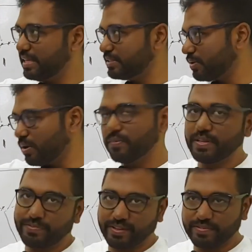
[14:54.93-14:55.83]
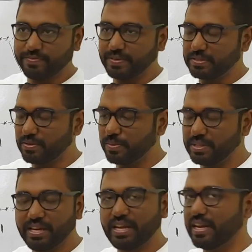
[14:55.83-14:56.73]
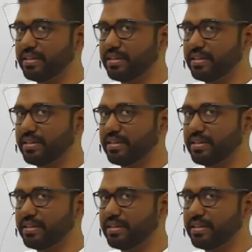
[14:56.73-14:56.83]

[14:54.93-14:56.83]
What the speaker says: that's always fixed over there,